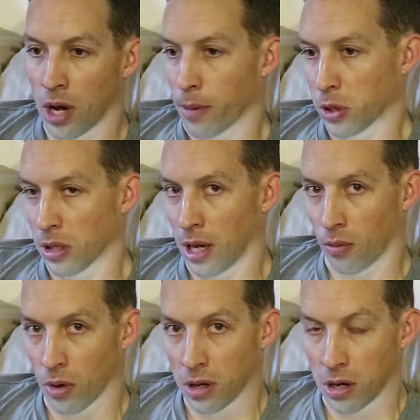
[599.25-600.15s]
option like
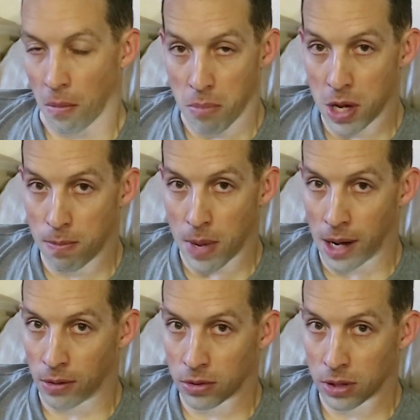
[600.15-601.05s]
running a
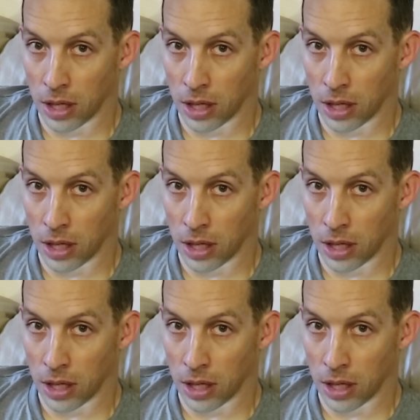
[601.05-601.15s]
mid-mount